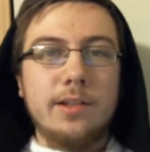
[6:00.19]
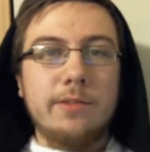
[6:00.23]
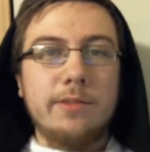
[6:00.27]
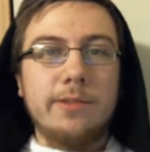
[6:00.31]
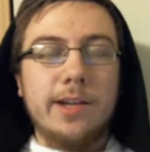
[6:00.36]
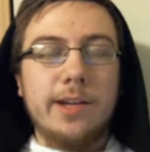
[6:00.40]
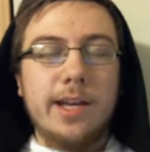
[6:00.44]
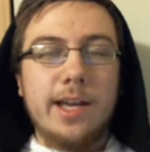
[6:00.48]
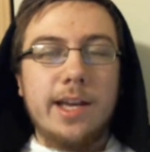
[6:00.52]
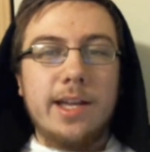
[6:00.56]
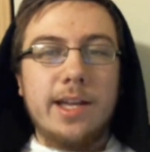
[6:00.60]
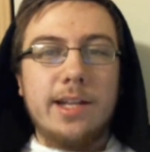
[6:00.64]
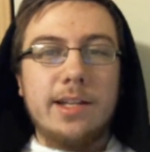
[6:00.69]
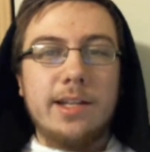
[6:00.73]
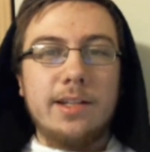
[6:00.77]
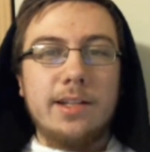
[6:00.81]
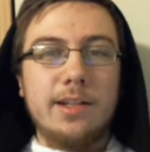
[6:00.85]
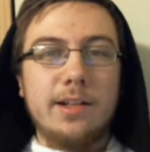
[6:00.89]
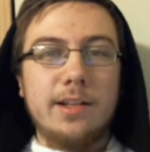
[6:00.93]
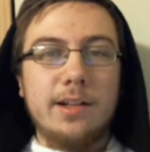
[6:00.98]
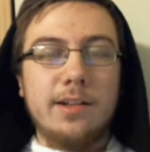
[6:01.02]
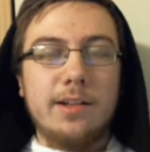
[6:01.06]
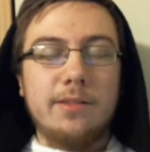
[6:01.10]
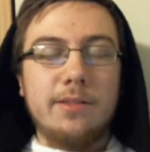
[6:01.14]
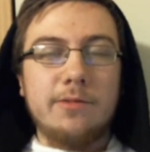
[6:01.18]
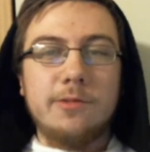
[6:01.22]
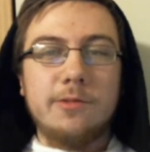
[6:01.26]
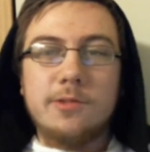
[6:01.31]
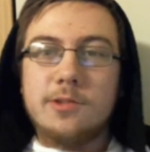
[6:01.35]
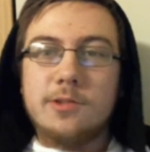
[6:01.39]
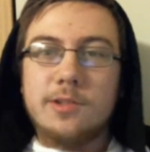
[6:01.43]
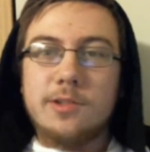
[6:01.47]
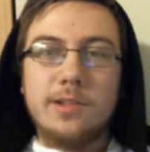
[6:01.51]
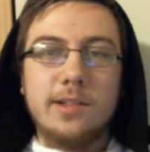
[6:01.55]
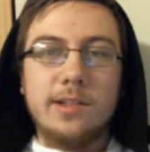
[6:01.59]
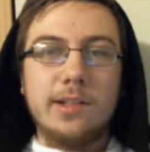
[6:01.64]
if I had it.
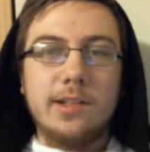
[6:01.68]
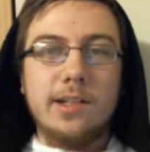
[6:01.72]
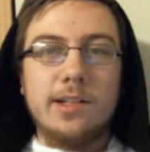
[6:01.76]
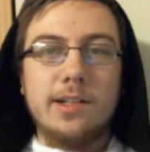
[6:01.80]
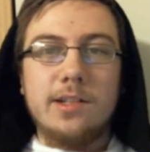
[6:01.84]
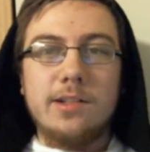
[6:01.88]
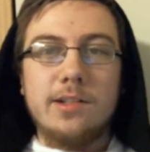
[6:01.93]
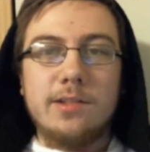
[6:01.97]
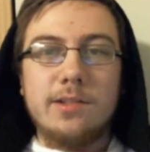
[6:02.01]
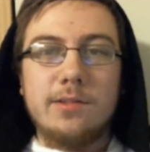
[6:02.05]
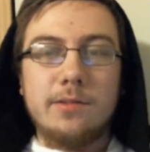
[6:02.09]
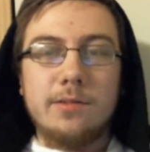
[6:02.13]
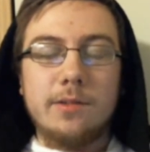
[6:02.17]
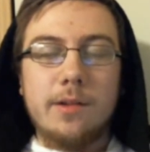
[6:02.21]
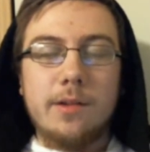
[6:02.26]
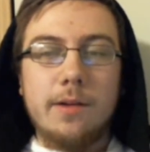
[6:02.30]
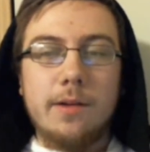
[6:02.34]
Unfortunately, I don't,